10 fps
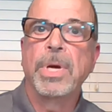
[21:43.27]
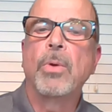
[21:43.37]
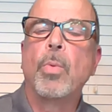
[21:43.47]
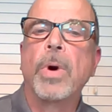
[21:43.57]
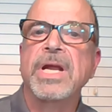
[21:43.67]

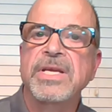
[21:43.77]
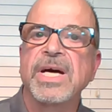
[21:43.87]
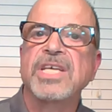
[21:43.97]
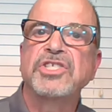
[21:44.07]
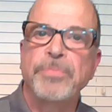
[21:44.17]
But what it
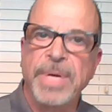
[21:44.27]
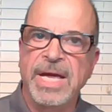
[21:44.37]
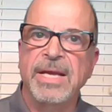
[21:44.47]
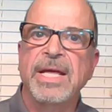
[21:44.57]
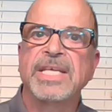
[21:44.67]
does
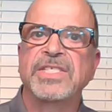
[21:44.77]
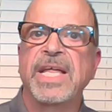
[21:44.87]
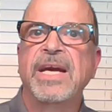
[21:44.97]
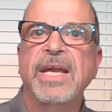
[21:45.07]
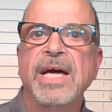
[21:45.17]
mean
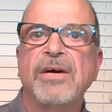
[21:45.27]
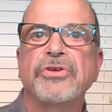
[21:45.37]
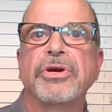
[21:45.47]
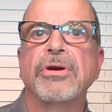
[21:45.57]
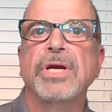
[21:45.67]
is that an
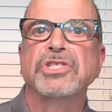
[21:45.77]
elder